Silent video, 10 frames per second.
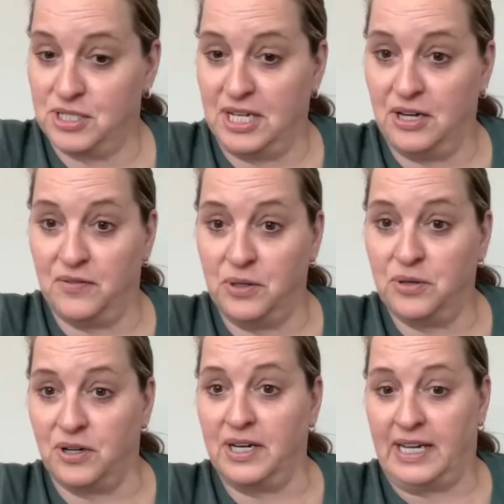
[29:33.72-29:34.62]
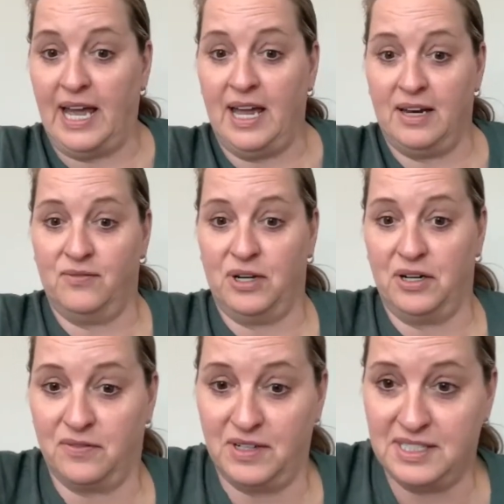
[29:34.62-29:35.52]
just interviewed her again
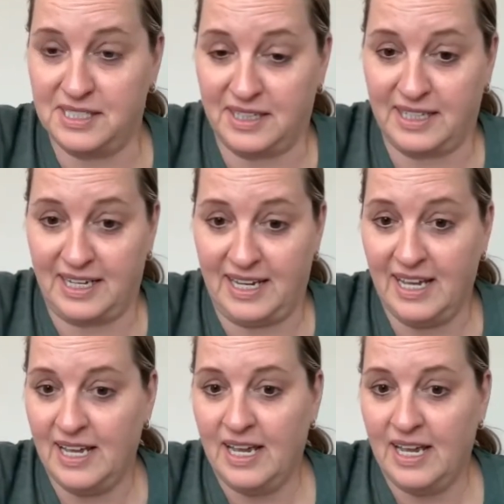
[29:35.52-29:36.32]
very recently.